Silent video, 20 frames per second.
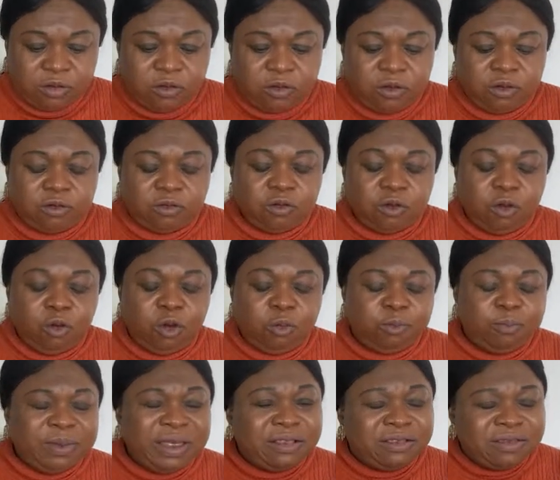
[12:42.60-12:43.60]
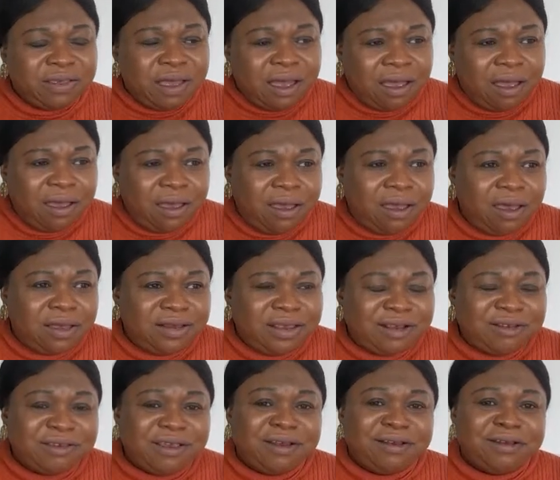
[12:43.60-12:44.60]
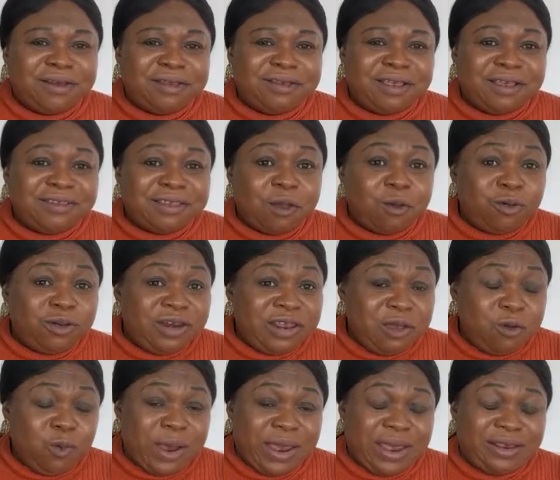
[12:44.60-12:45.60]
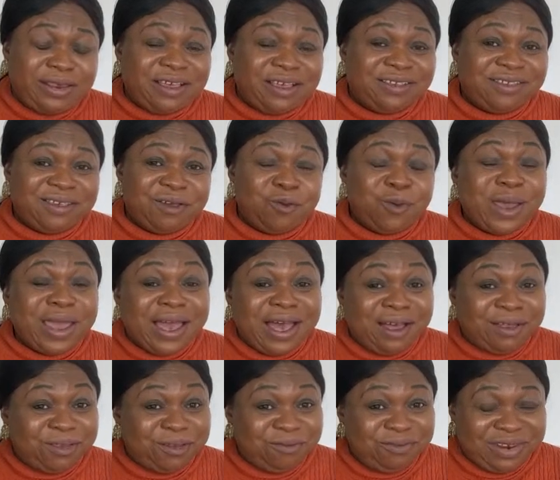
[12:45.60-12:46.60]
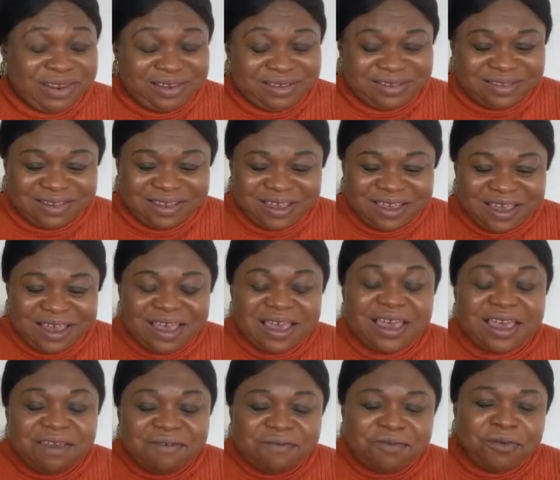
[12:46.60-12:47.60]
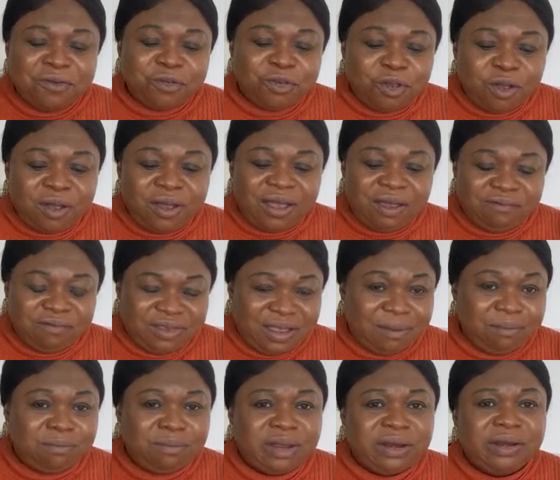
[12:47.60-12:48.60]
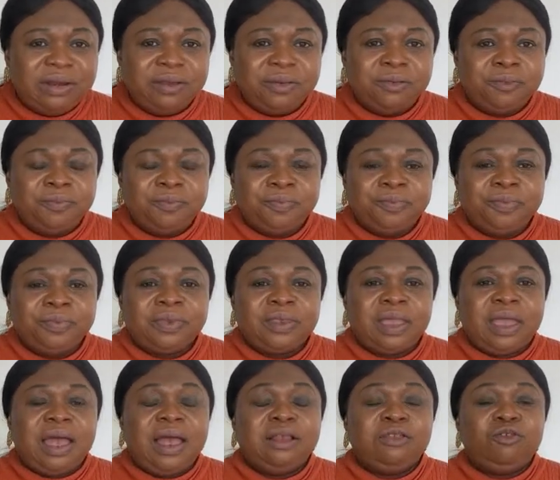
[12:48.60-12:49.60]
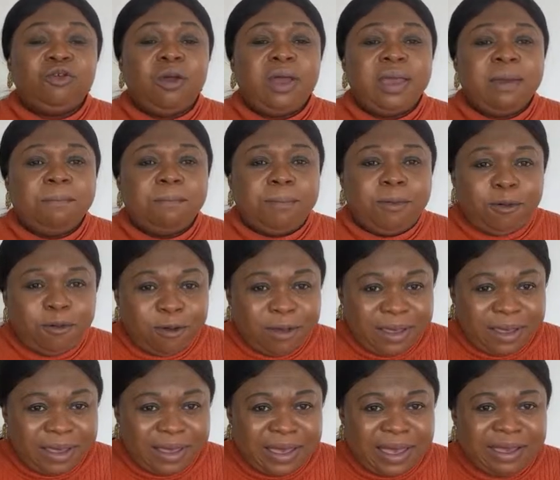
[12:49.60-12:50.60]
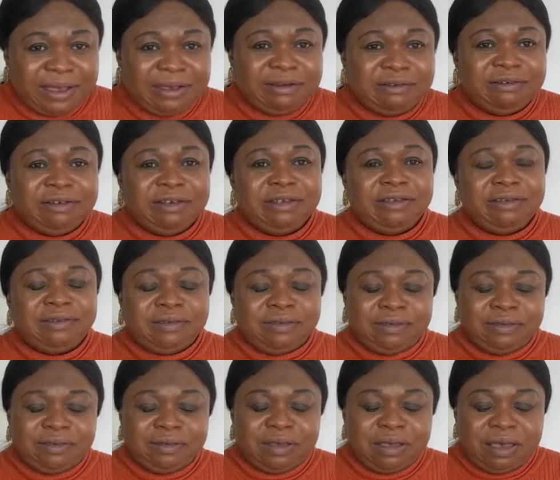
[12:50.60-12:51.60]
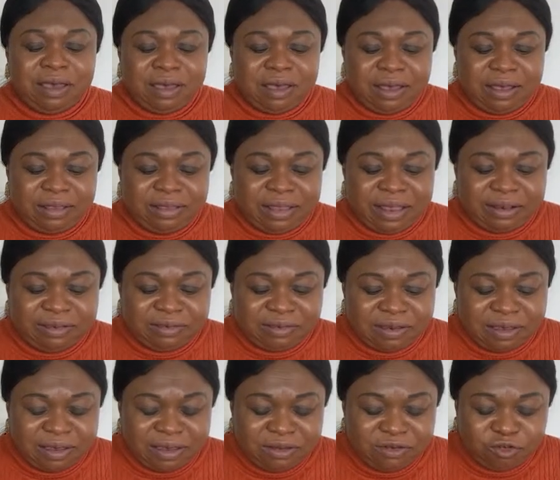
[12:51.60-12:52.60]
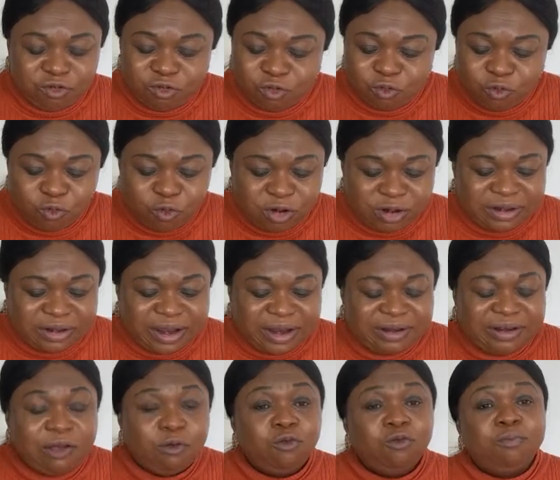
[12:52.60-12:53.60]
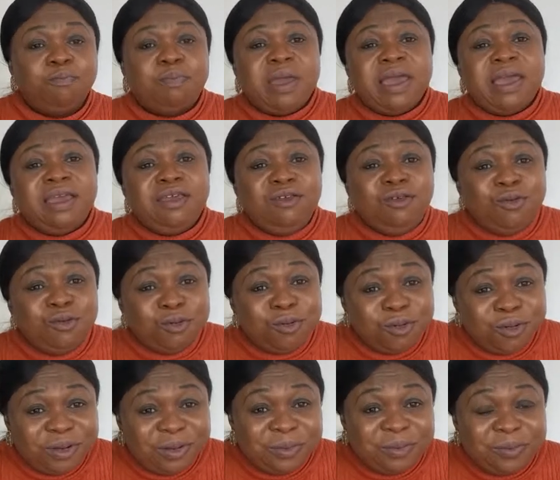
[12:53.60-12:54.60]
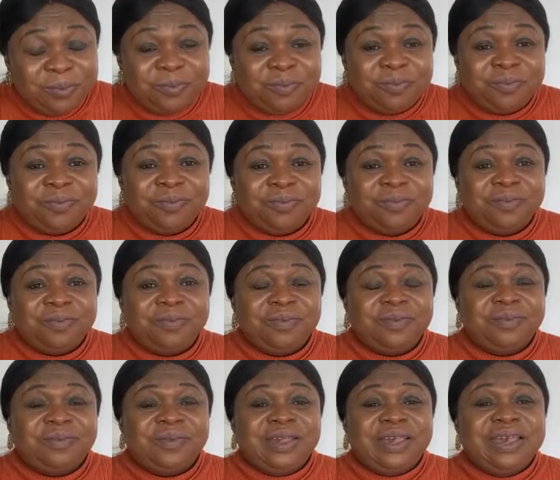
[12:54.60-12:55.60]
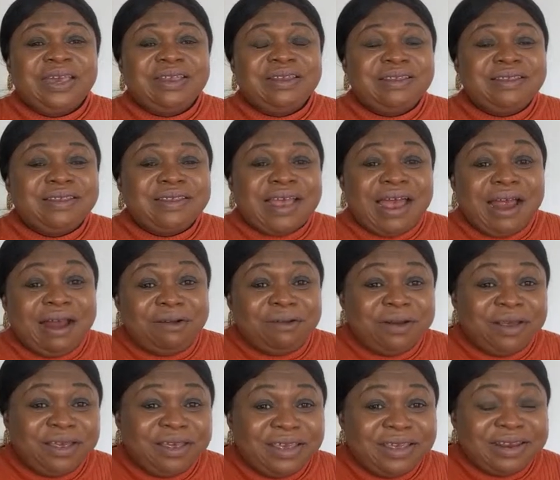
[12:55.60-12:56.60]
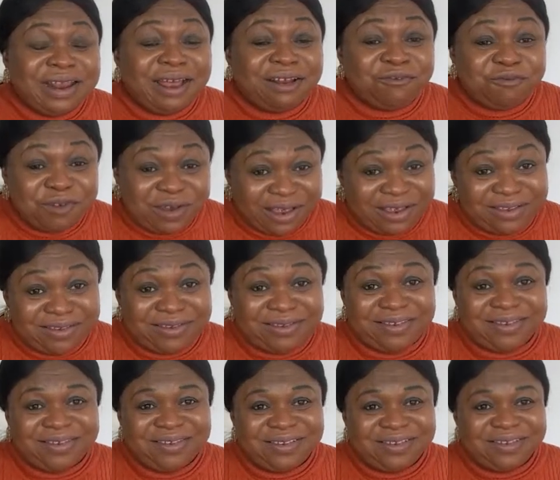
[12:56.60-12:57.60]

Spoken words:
So, but there's a leeway, there's a way out of this. If you don't have that money and your employer agrees that you shouldn't worry, that they will pay you in advance